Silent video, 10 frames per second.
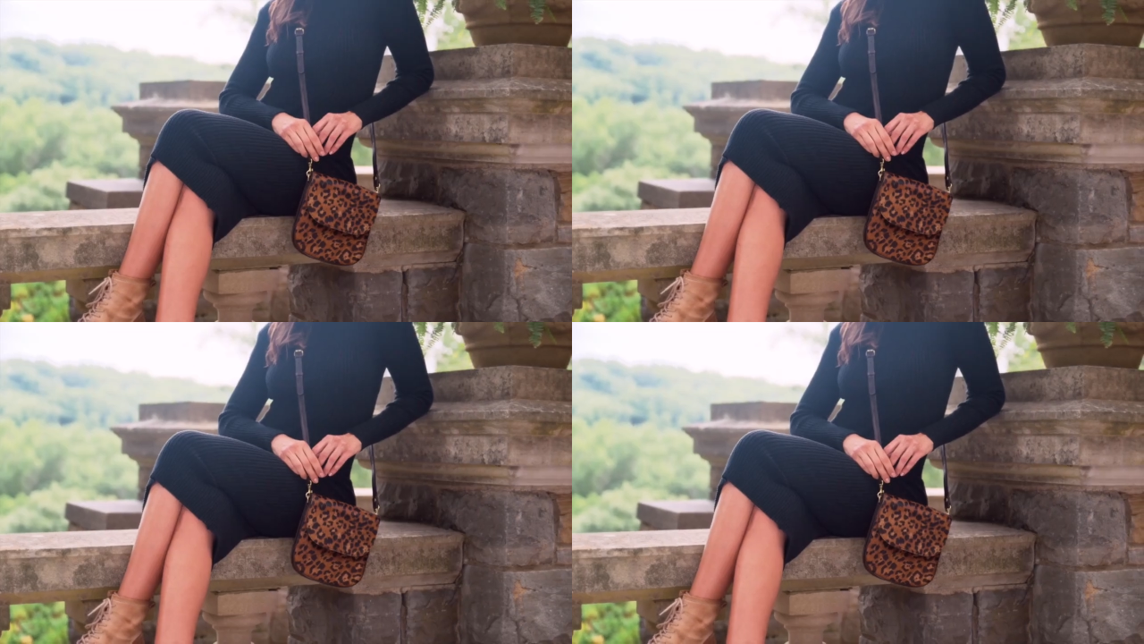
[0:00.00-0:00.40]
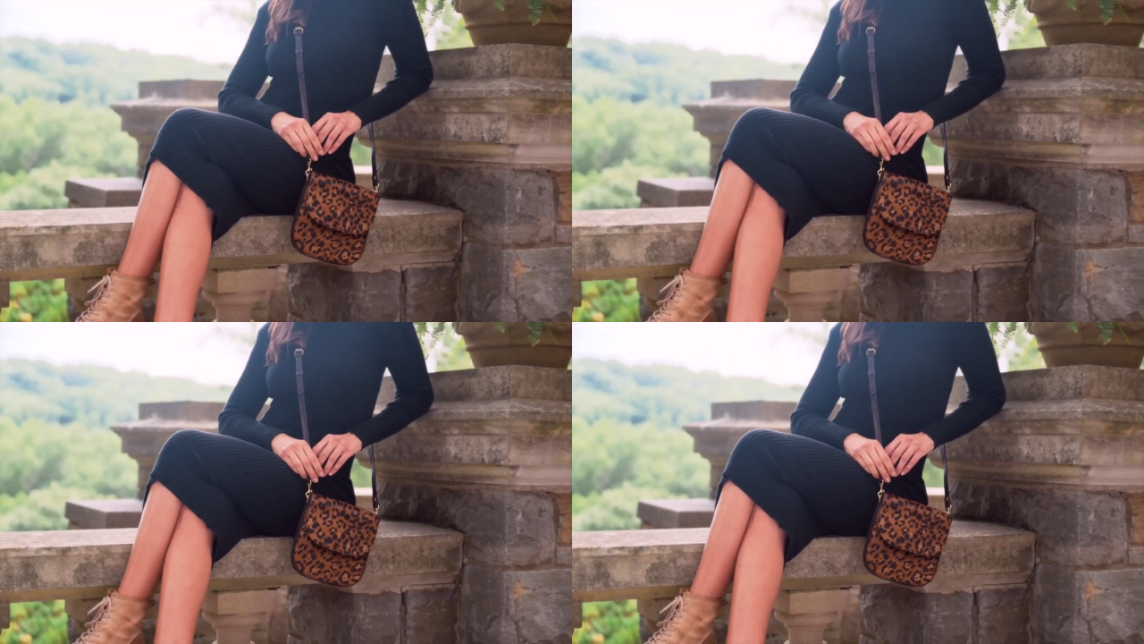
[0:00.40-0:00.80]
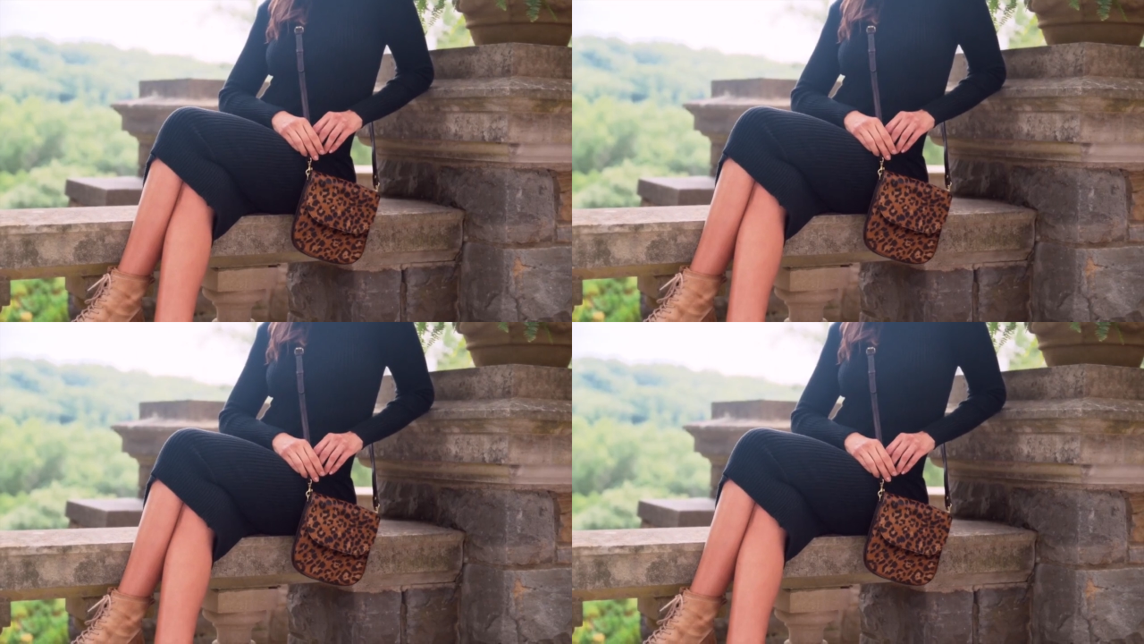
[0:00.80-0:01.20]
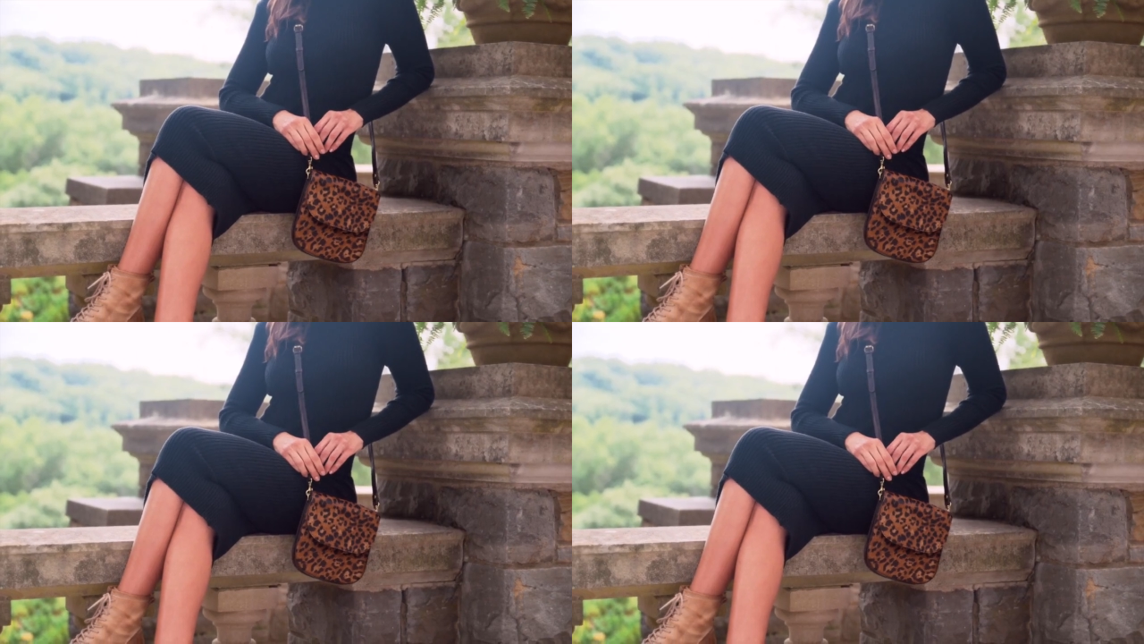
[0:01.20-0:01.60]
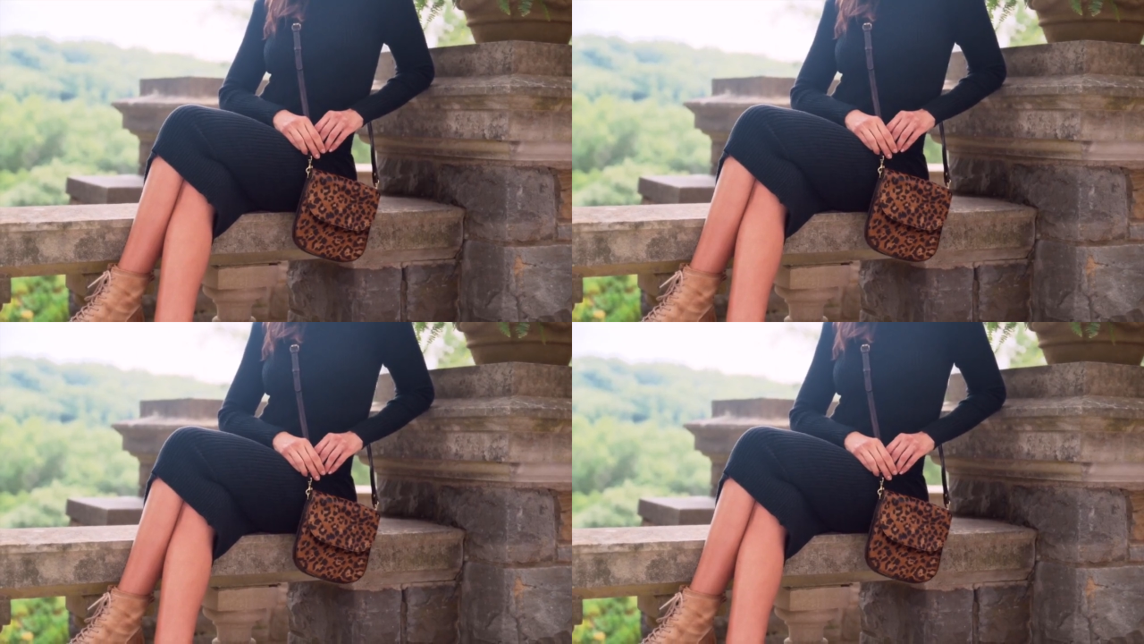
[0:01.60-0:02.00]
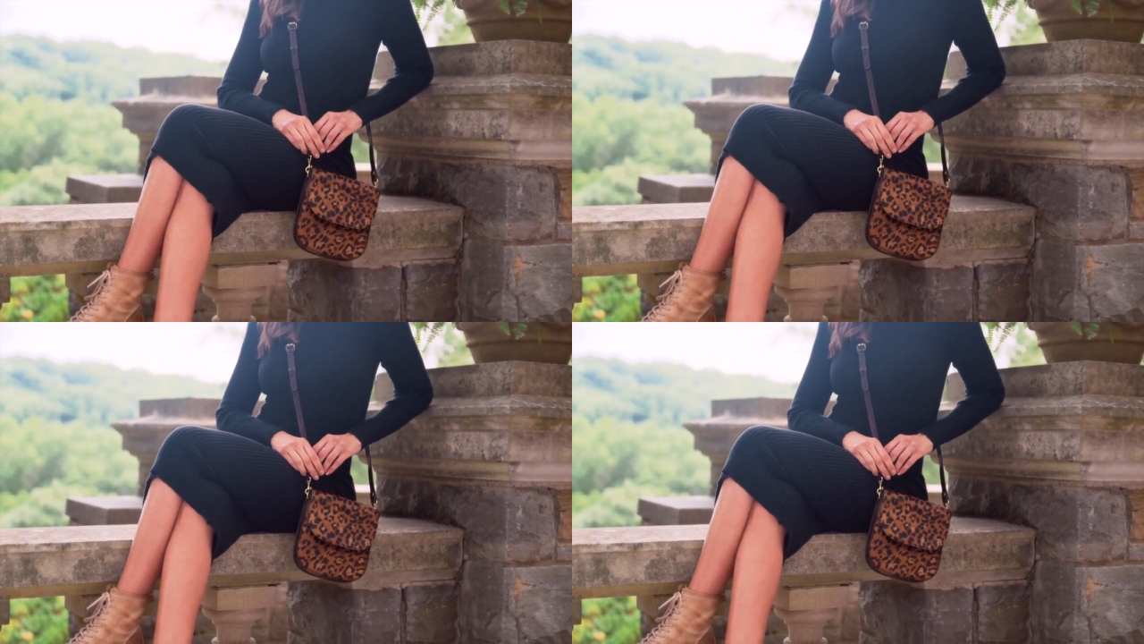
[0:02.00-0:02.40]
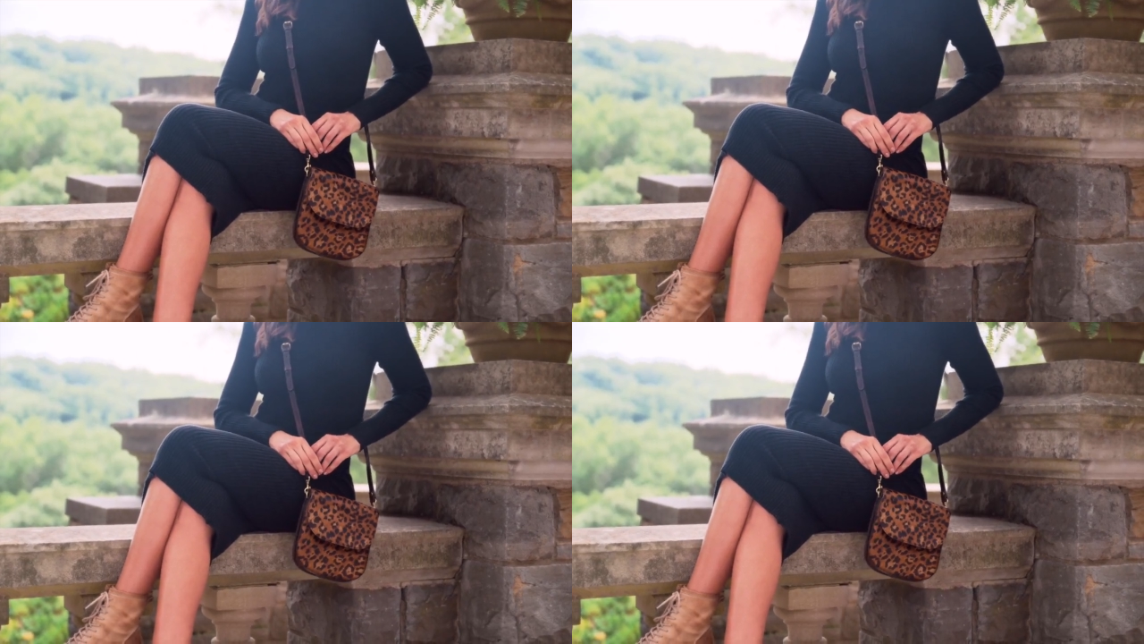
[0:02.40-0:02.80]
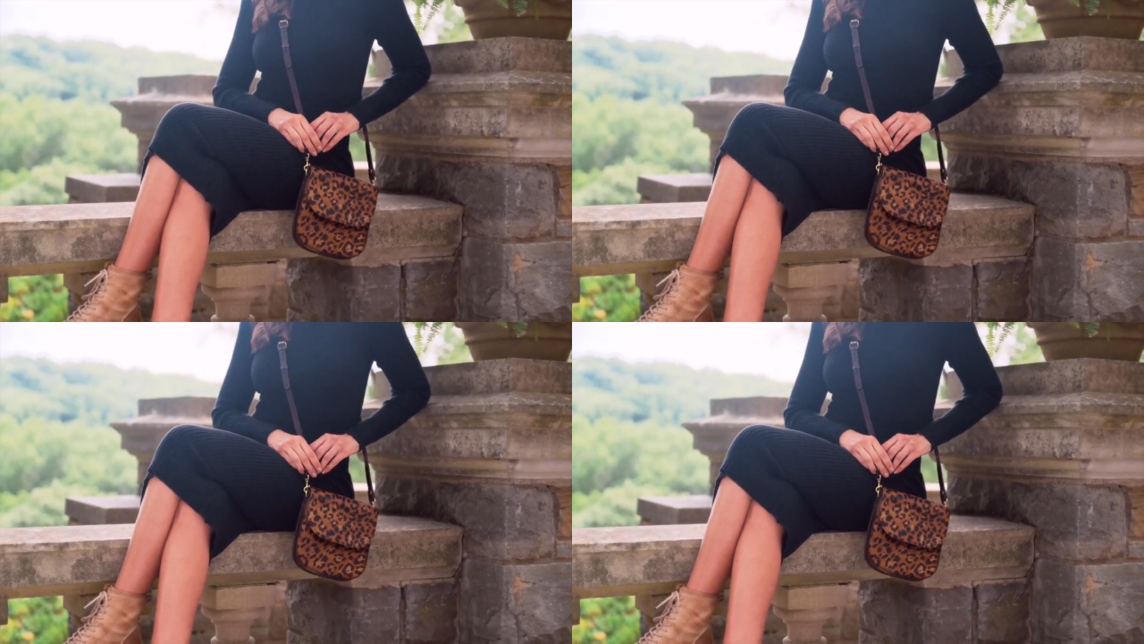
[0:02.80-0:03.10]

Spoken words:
[unreadable: no face in view]